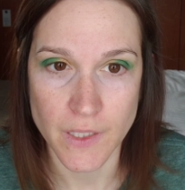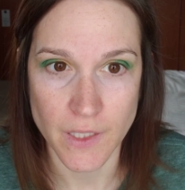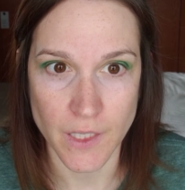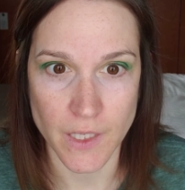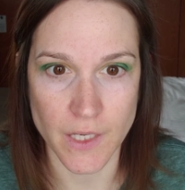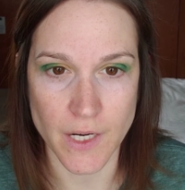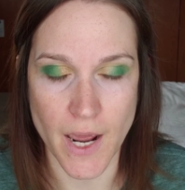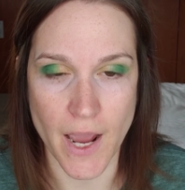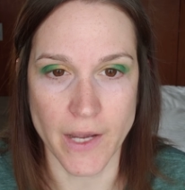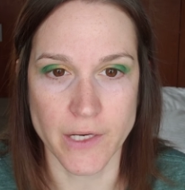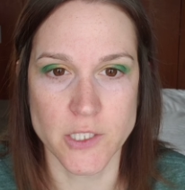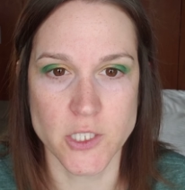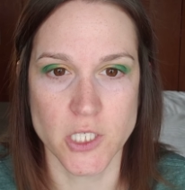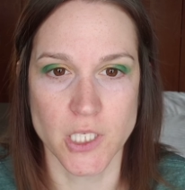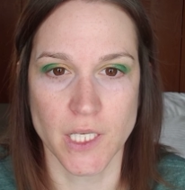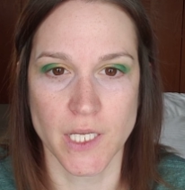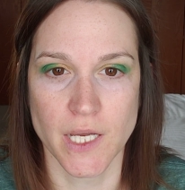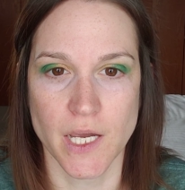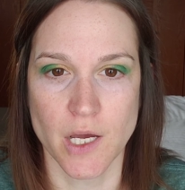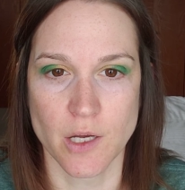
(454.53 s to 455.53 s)
It
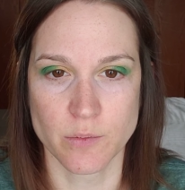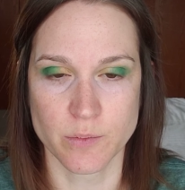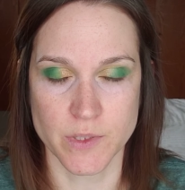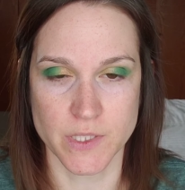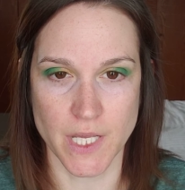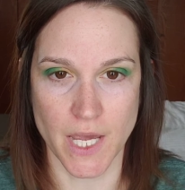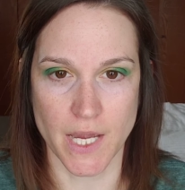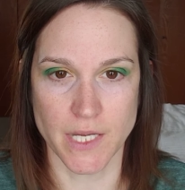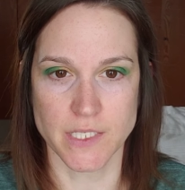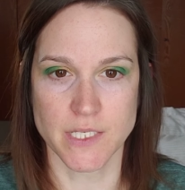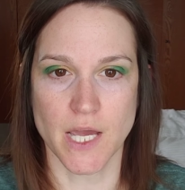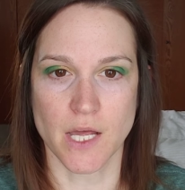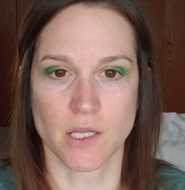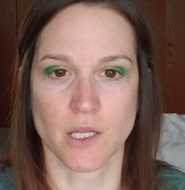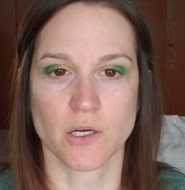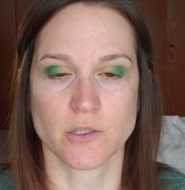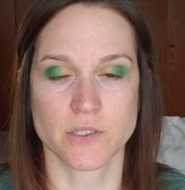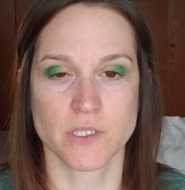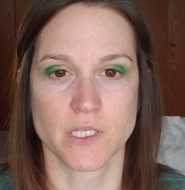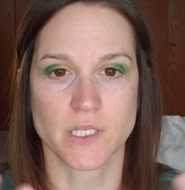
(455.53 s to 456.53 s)
actually helps that
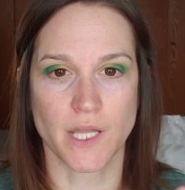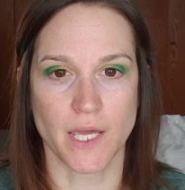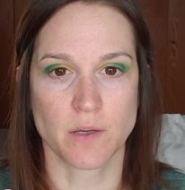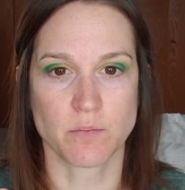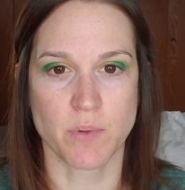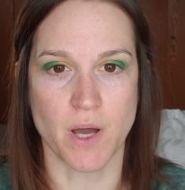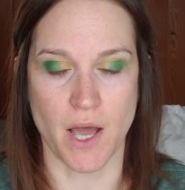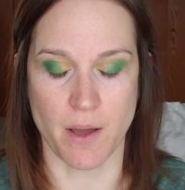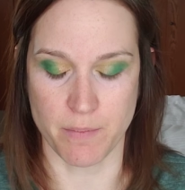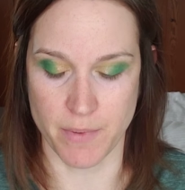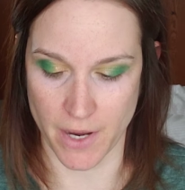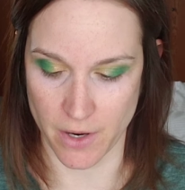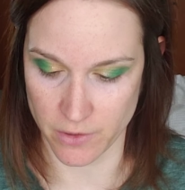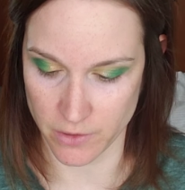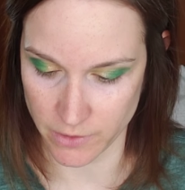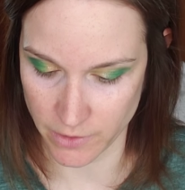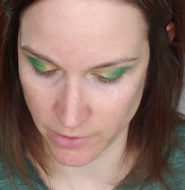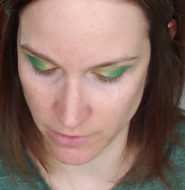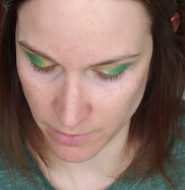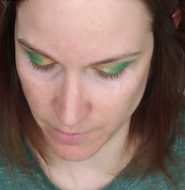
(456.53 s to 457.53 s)
yellow to like pop out
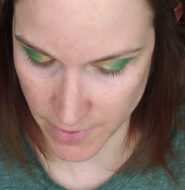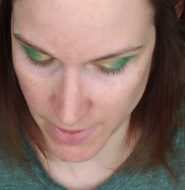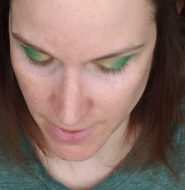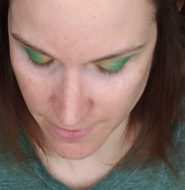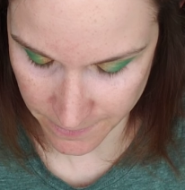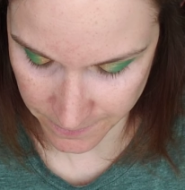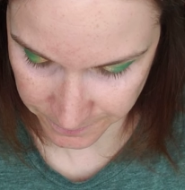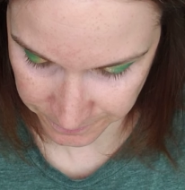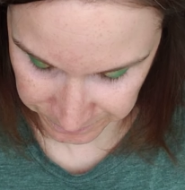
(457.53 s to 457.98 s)
a little bit.